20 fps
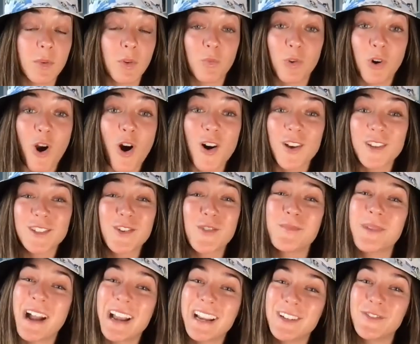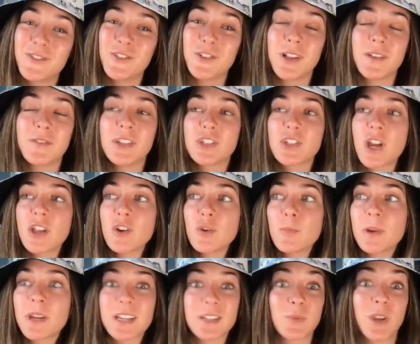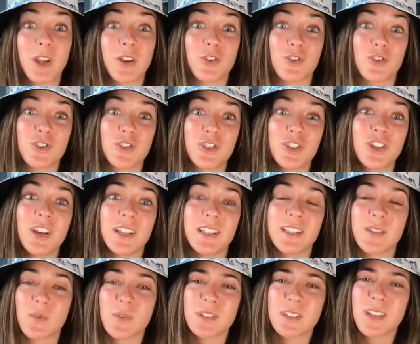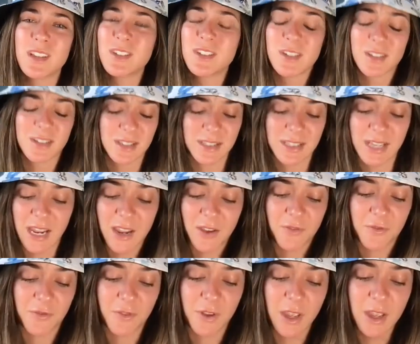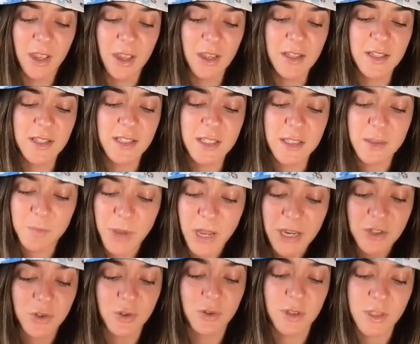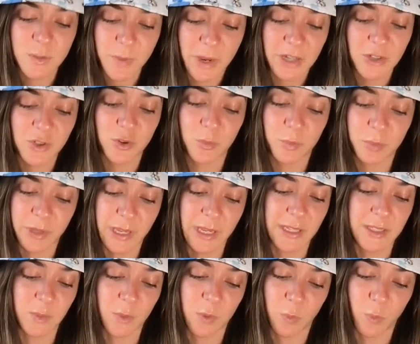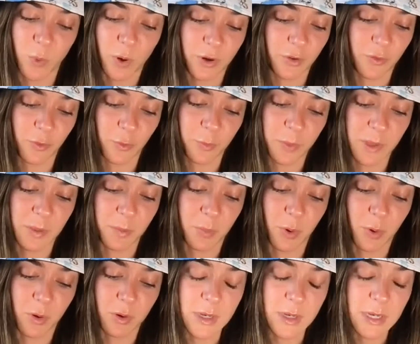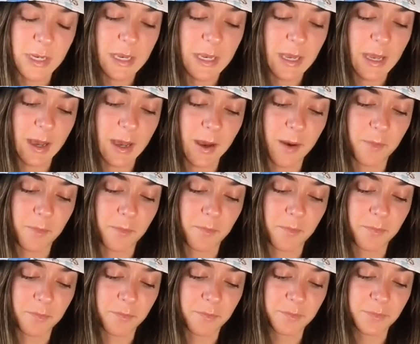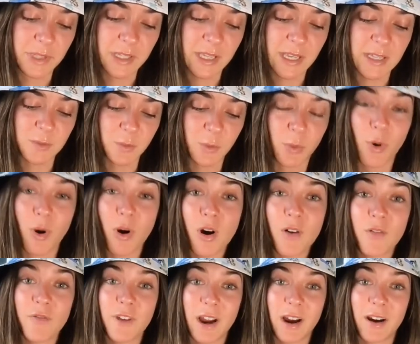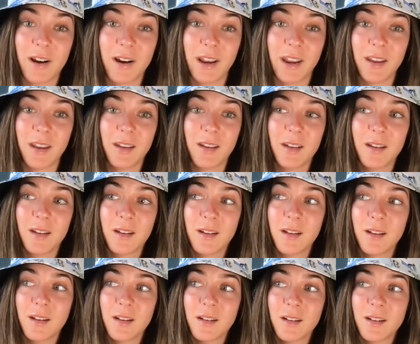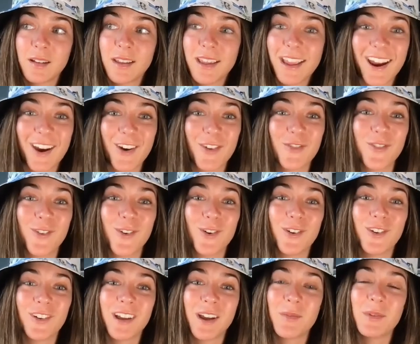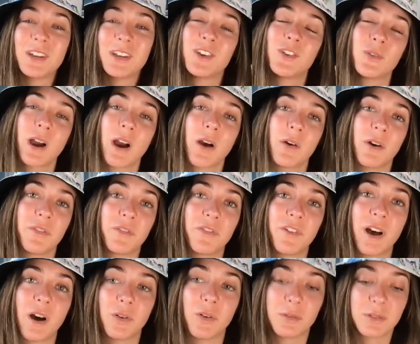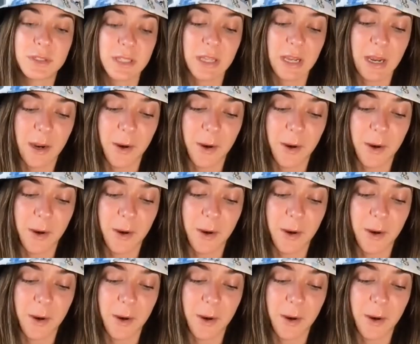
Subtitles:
we're also mindful of each other because we understood. So it's such a safe, special place with wonderful people, because we were all very careful and we knew how it felt